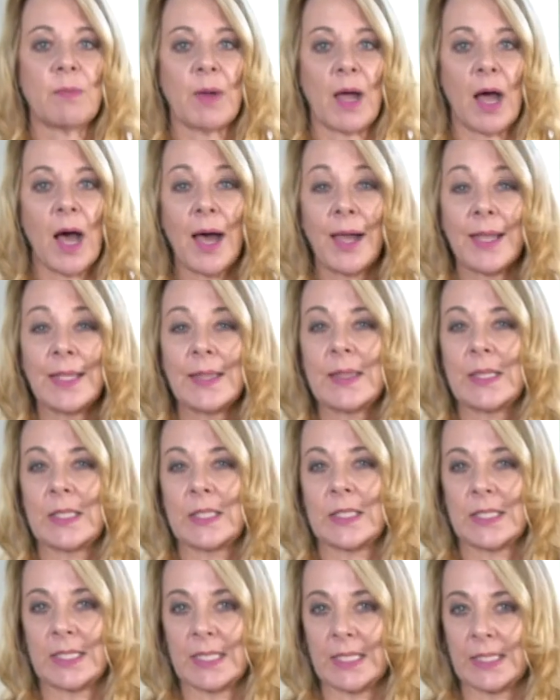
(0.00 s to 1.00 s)

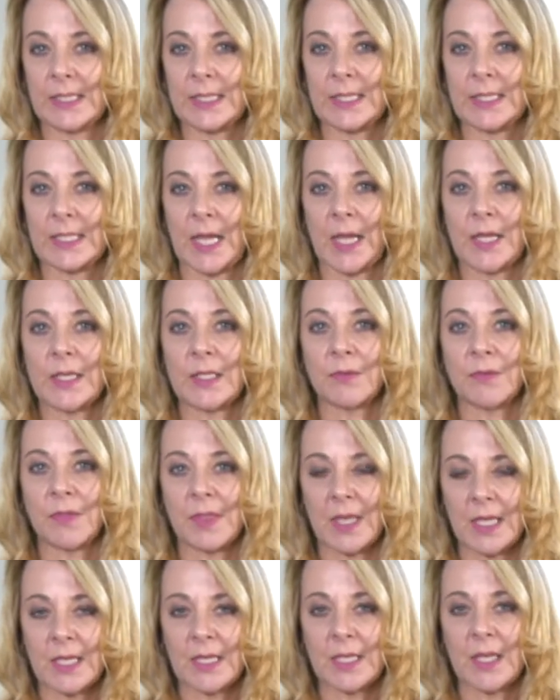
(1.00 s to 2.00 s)
behind-the-scenes kind of
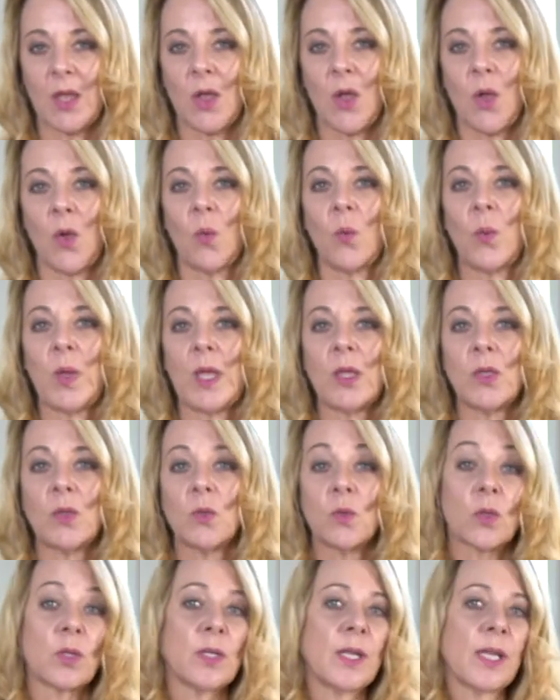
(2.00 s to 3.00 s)
thing, where
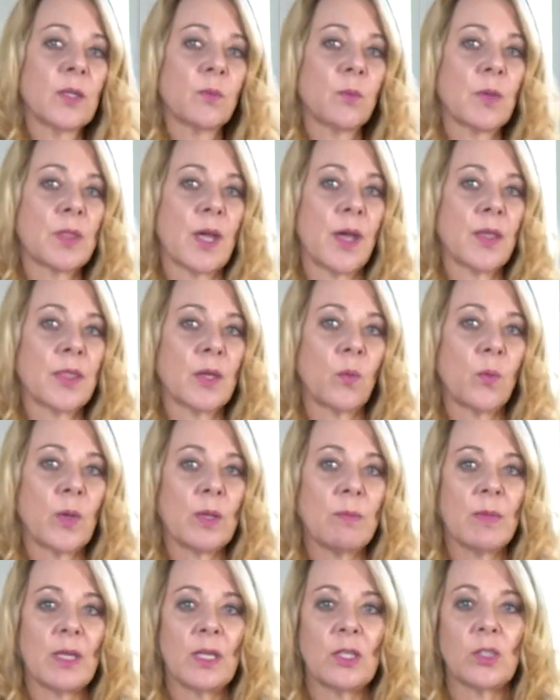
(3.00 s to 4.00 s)
you connect with other
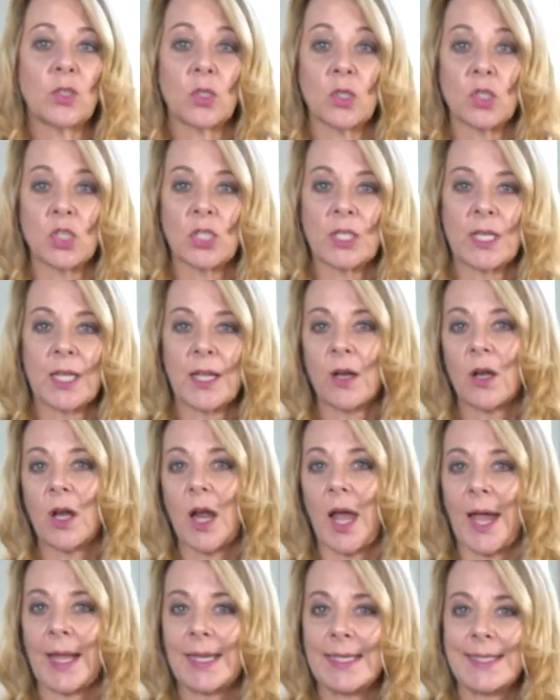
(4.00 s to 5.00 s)
women to
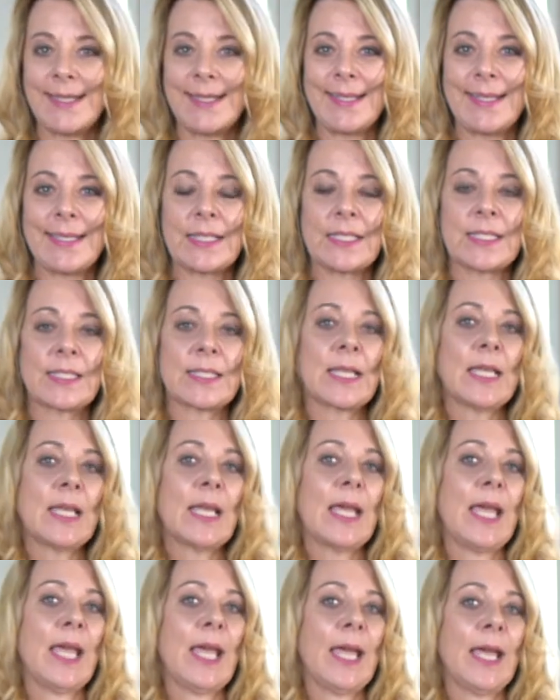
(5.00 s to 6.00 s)
share ideas
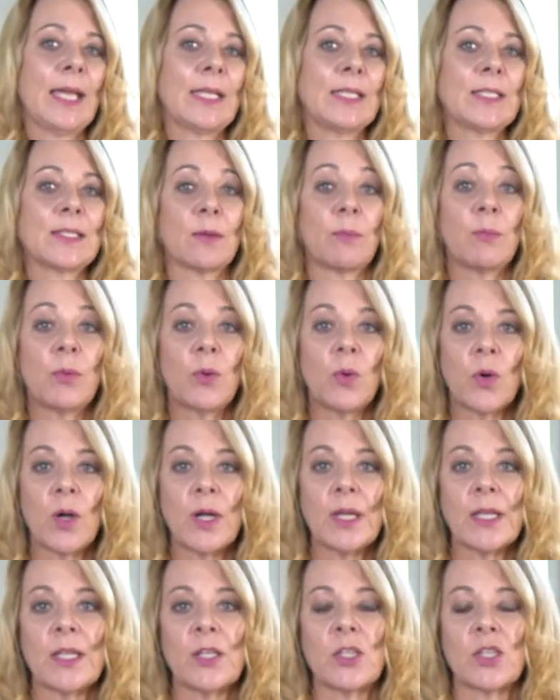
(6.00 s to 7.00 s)
and
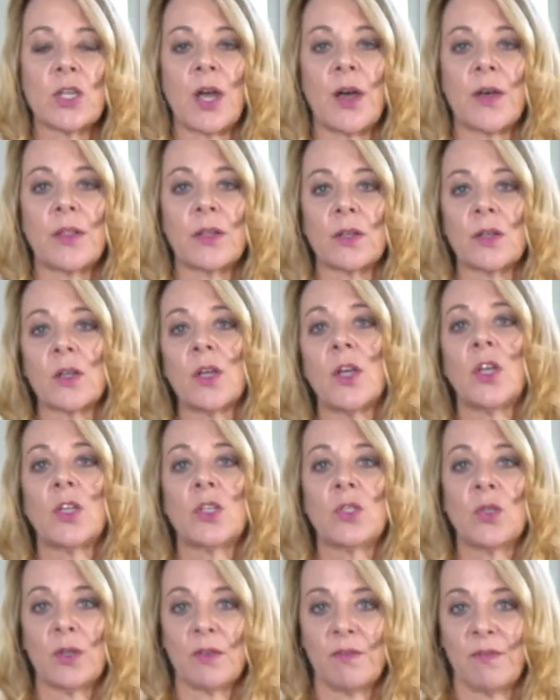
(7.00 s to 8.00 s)
support each other
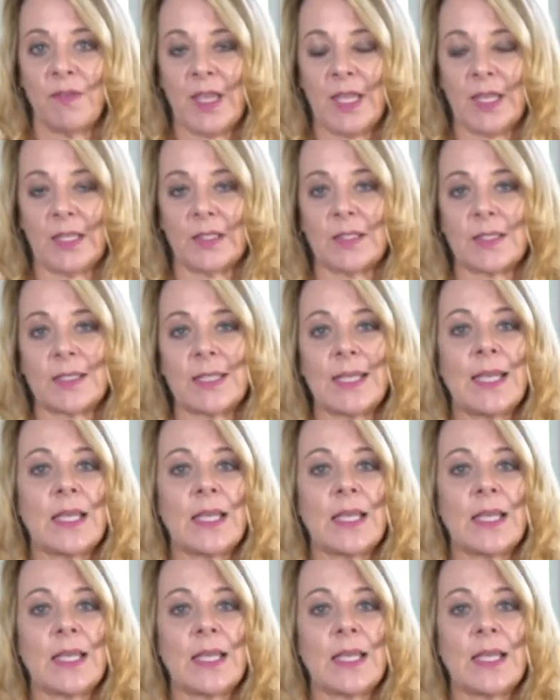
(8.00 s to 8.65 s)
to advance.